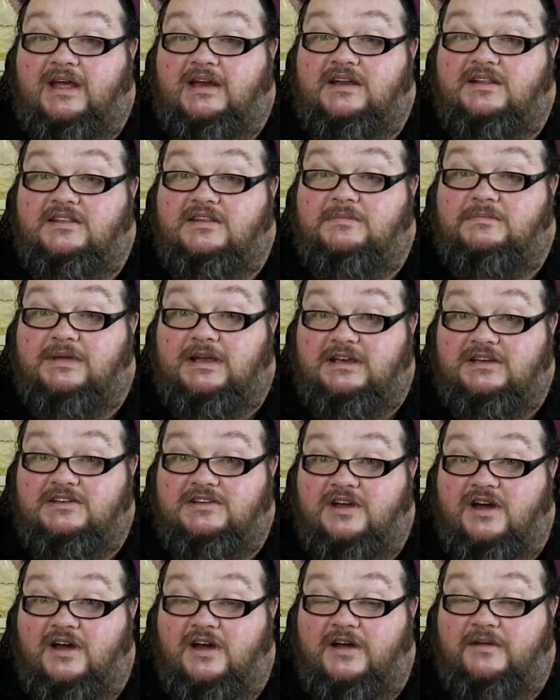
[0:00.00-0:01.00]
And in the
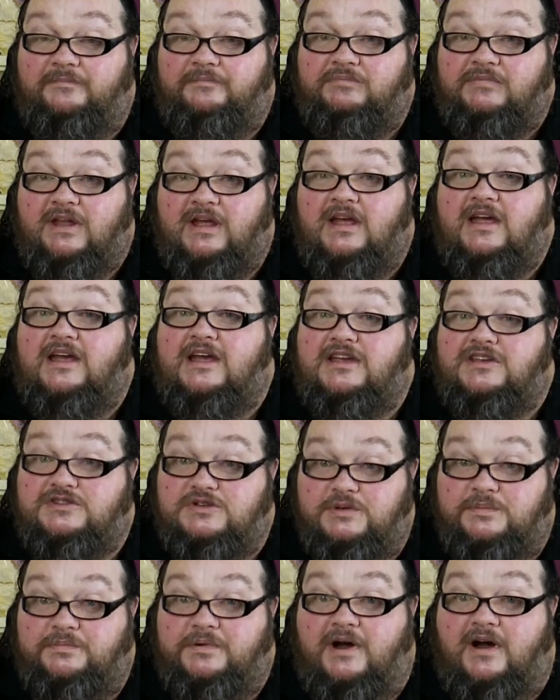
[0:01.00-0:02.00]
meantime, it's
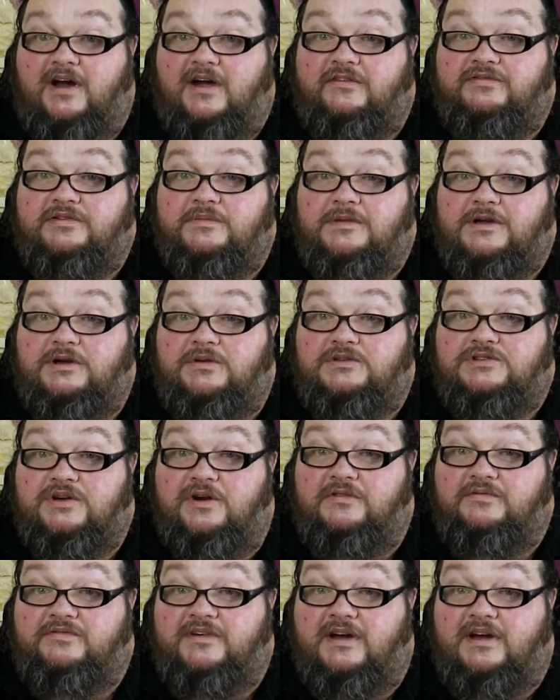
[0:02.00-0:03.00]
goodbye from
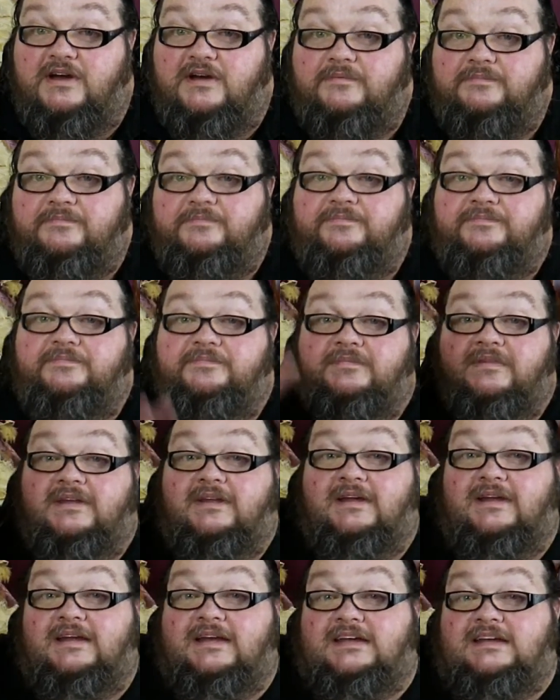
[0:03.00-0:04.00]
Hilltop Farm.
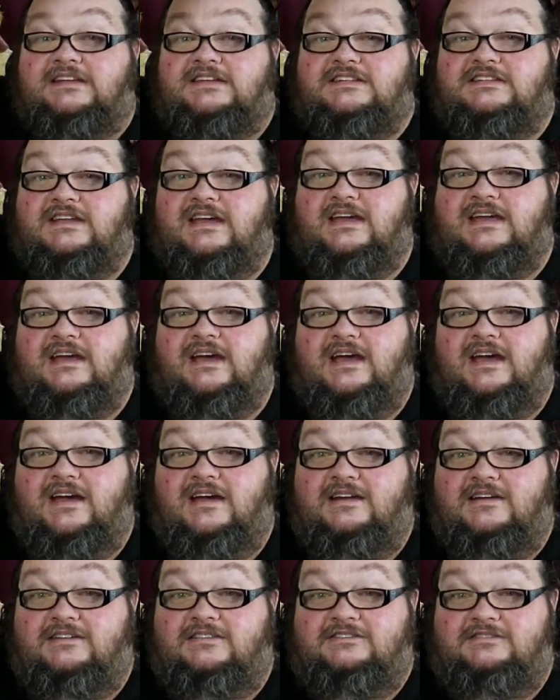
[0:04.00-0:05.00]
See
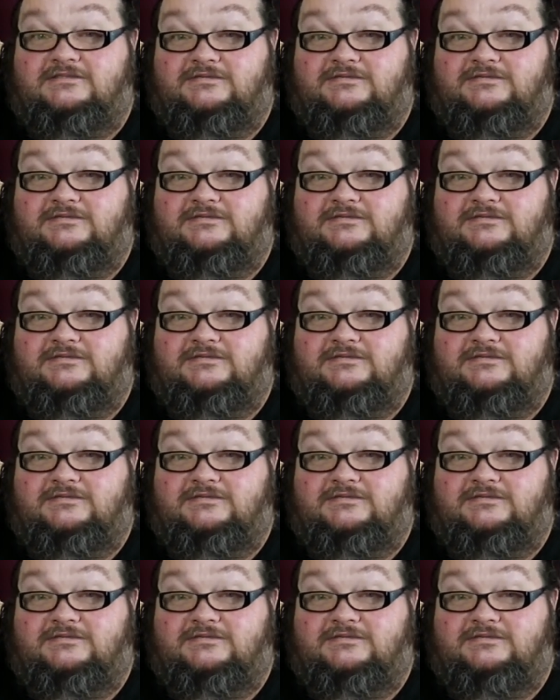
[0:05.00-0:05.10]
ya!